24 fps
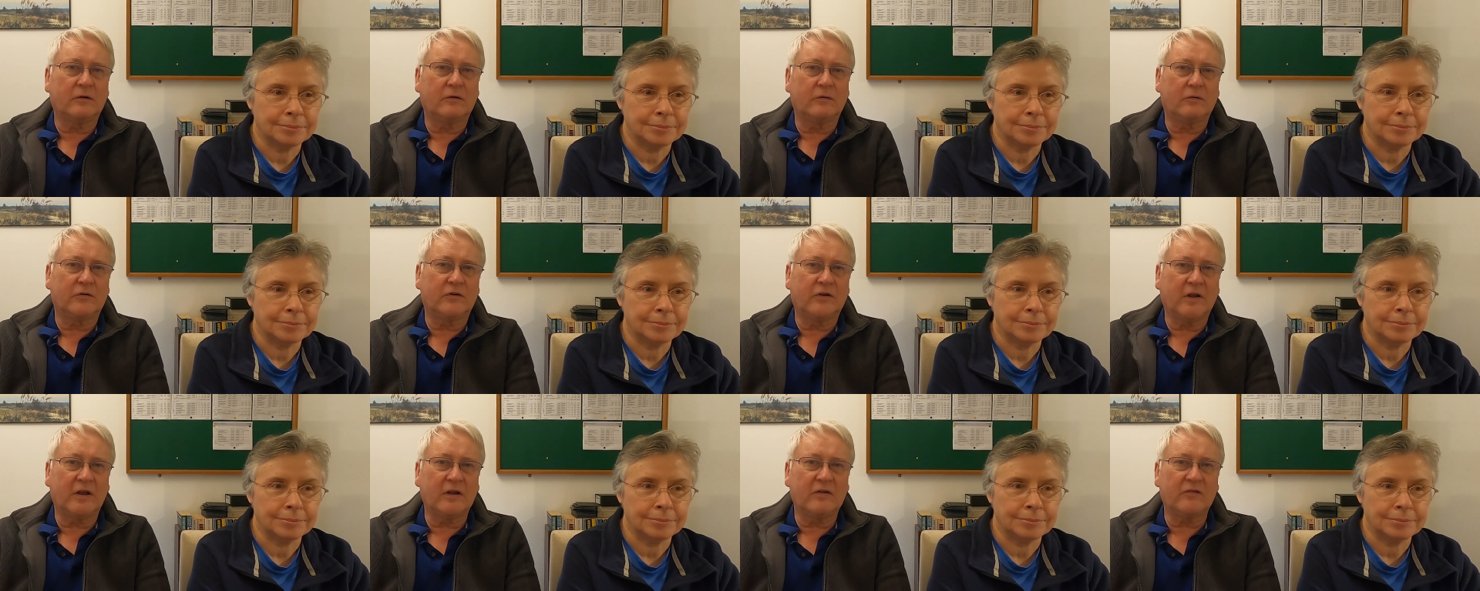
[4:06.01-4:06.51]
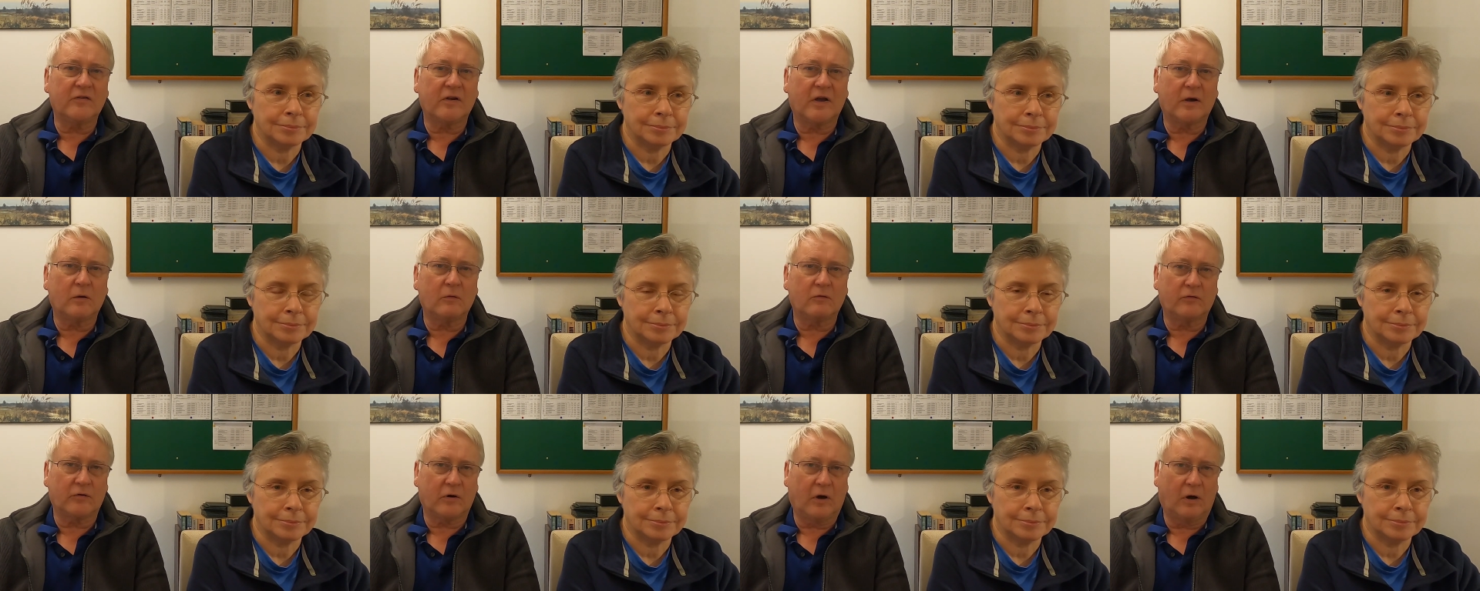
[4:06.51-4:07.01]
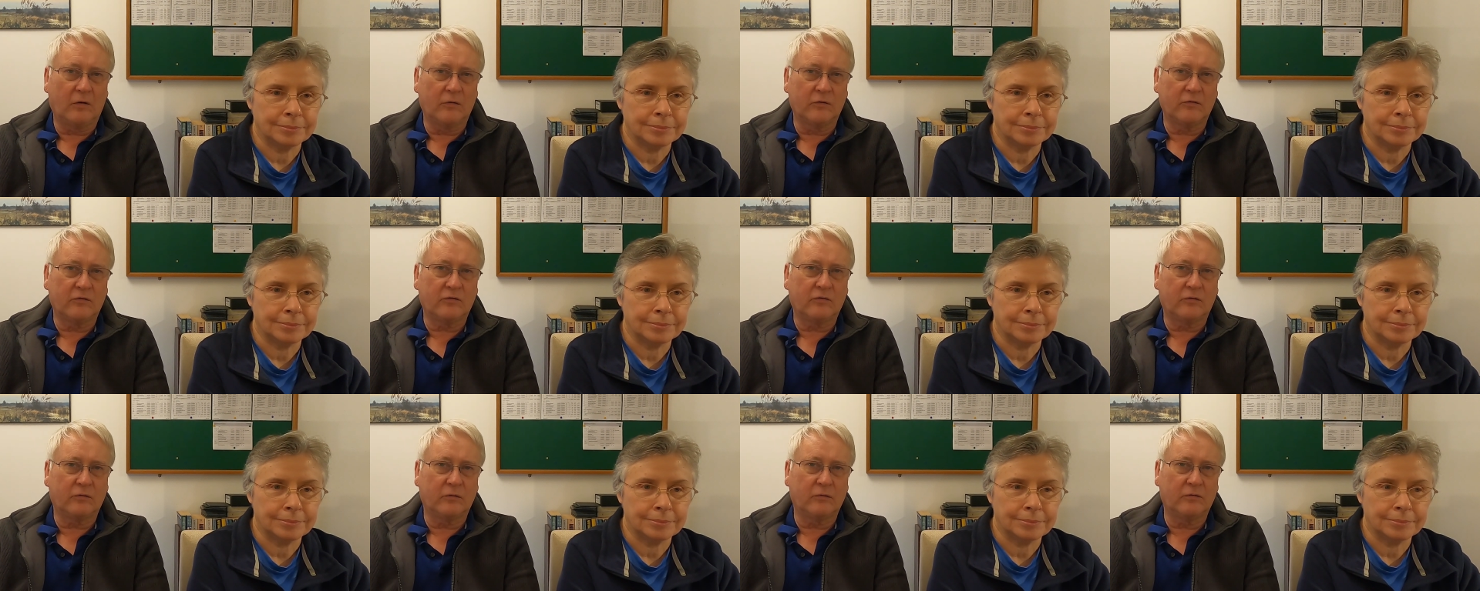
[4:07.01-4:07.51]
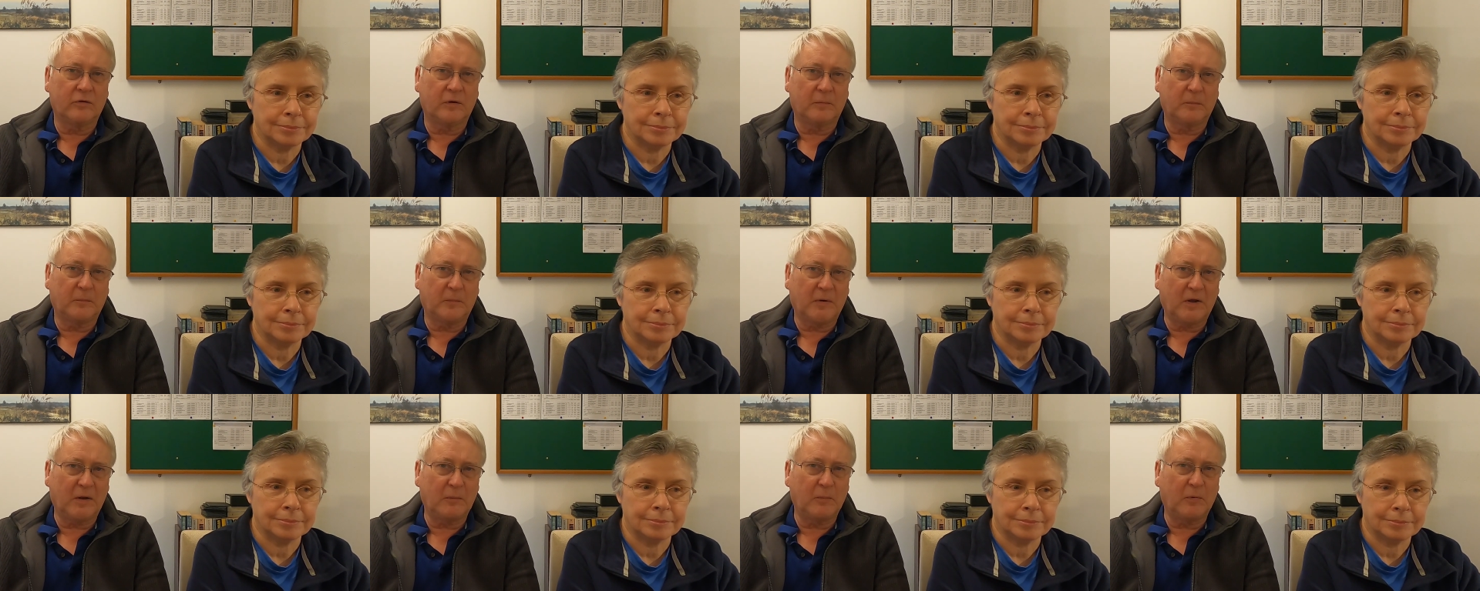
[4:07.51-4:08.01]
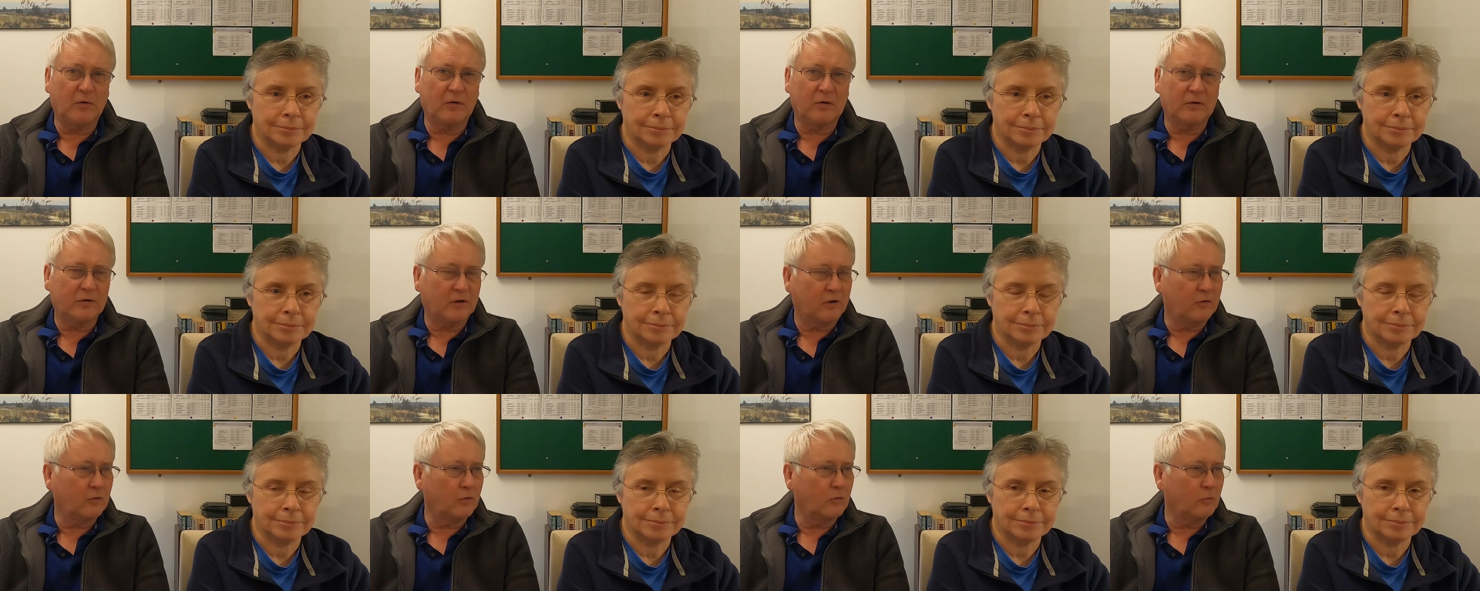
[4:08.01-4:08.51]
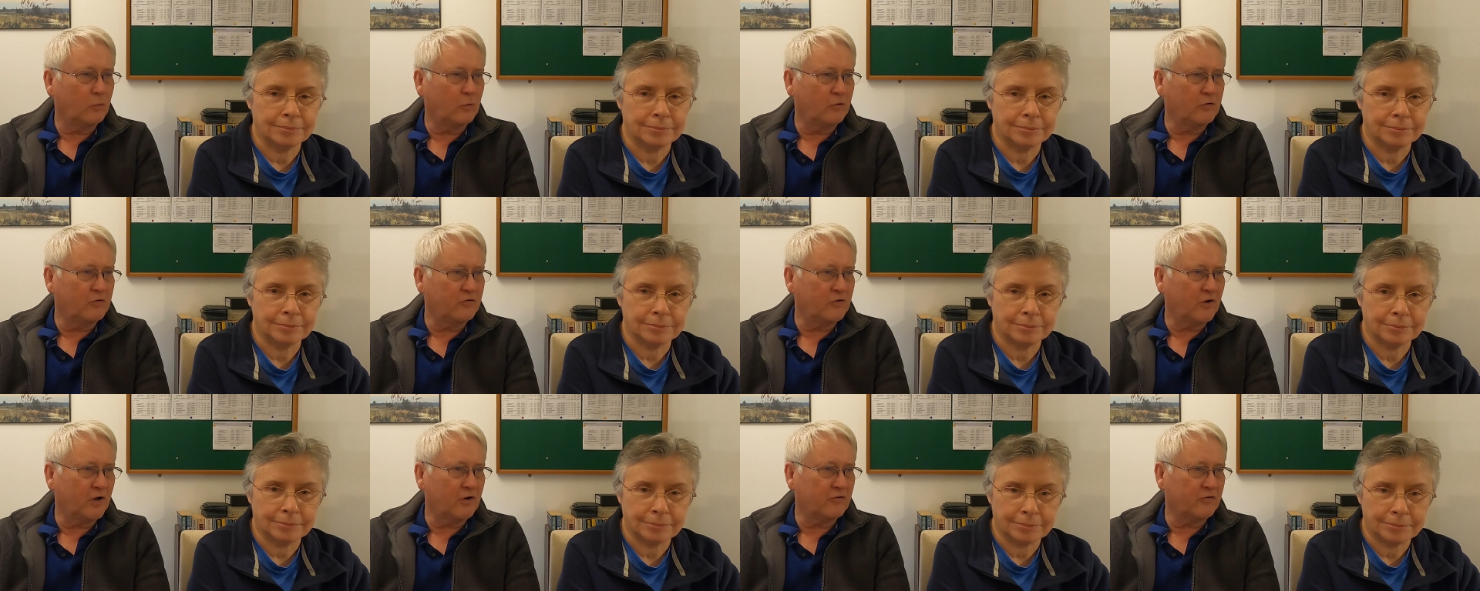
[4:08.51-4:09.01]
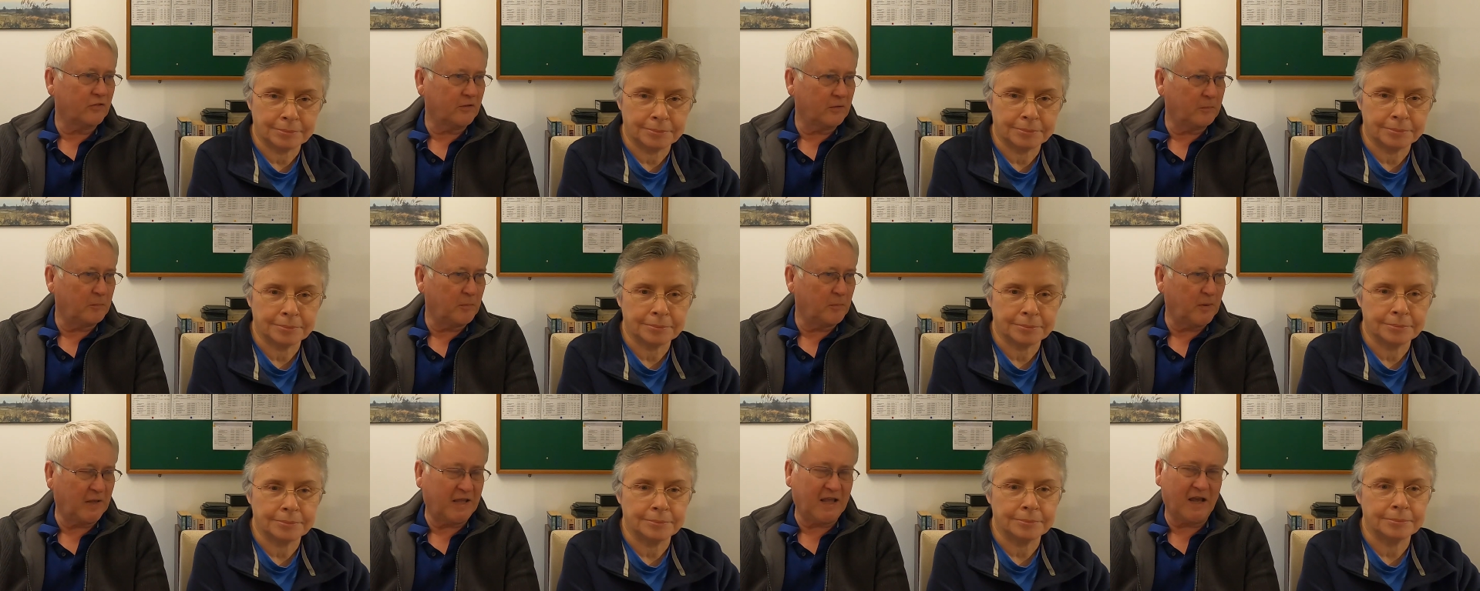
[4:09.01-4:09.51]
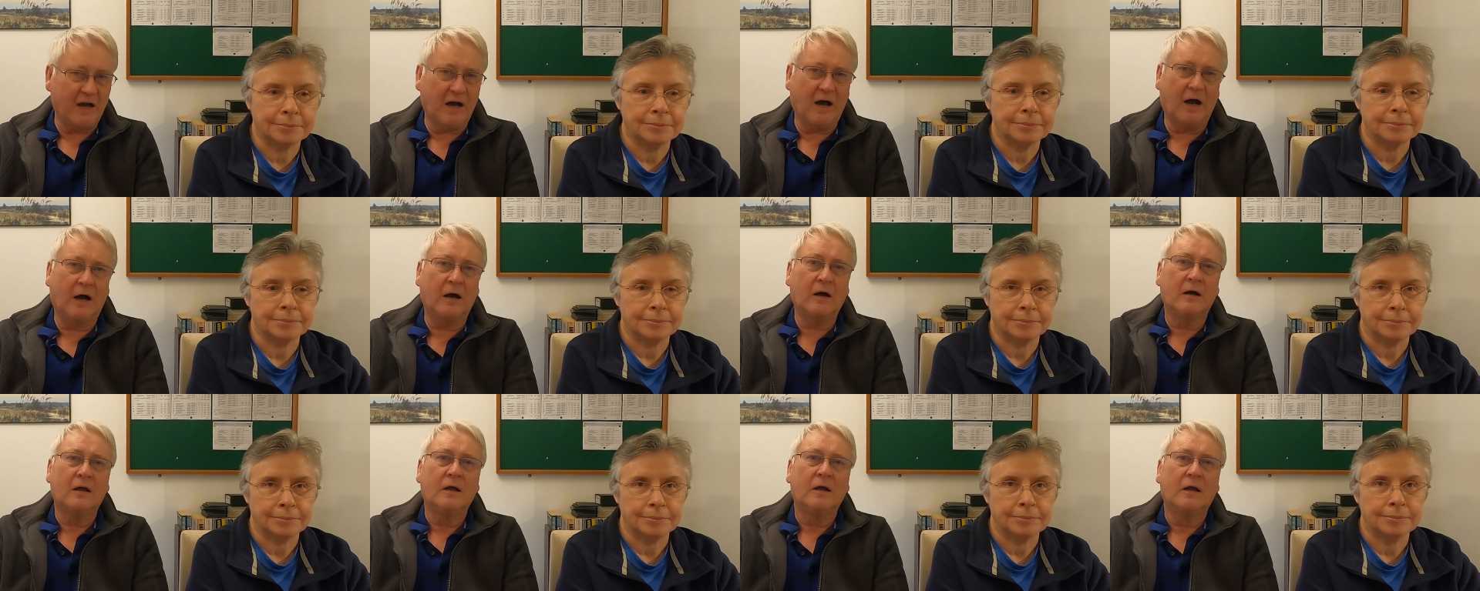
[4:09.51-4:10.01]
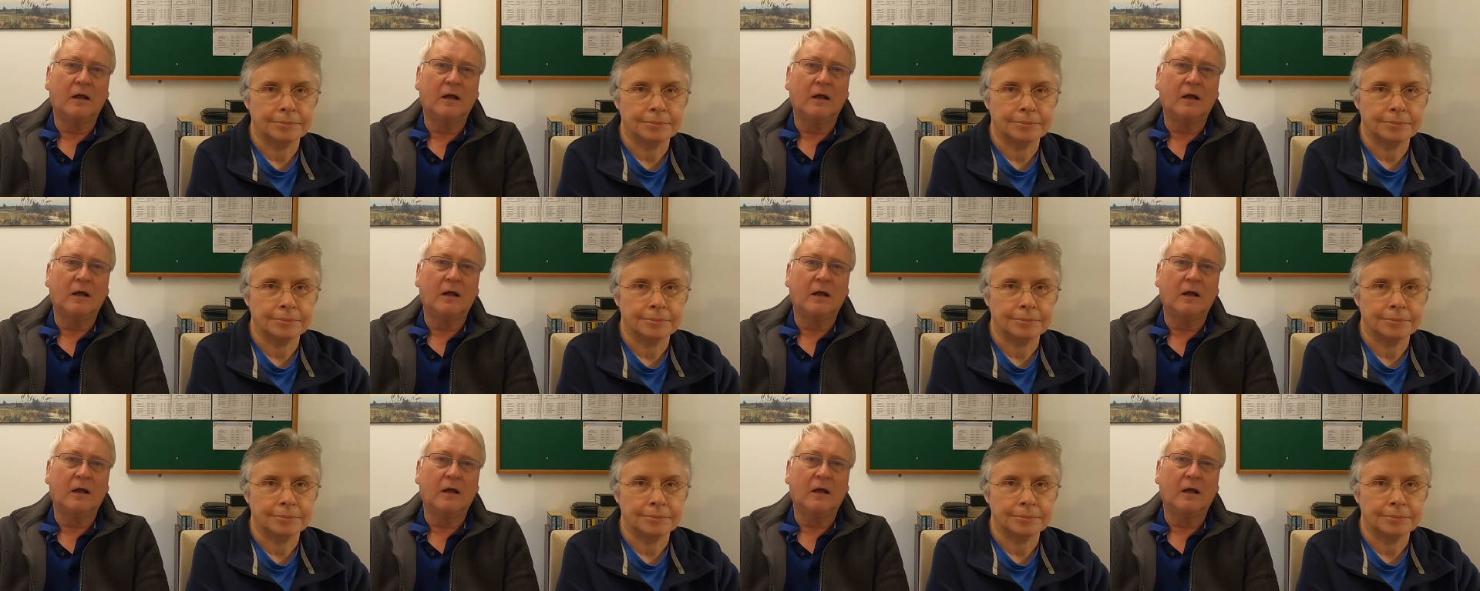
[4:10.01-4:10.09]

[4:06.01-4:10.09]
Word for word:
Speaker 1: your details on to the people who are in charge of the PR